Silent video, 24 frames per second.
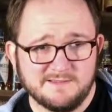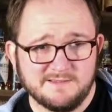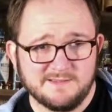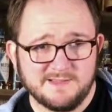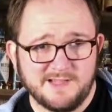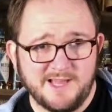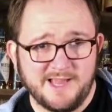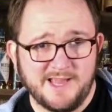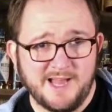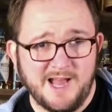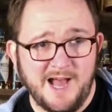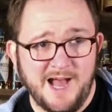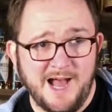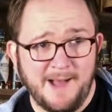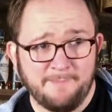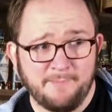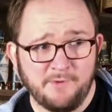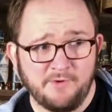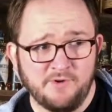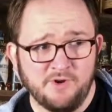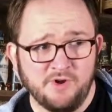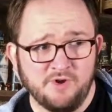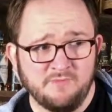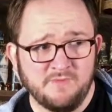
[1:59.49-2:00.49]
like hop
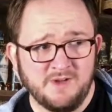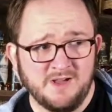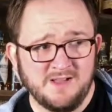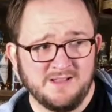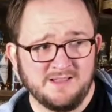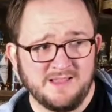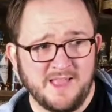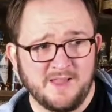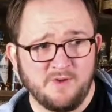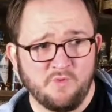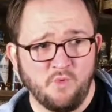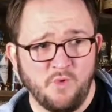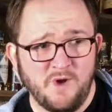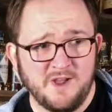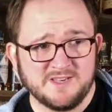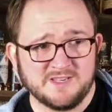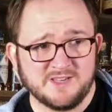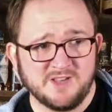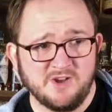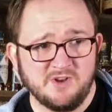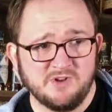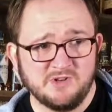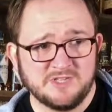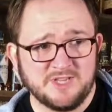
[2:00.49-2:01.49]
aroma, like West
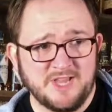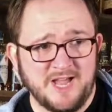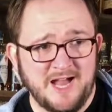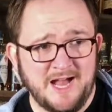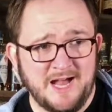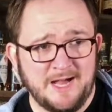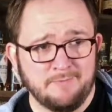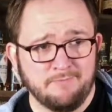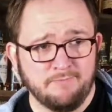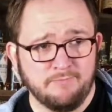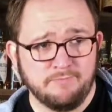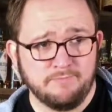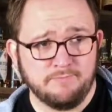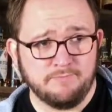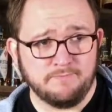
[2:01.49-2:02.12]
Coast hop,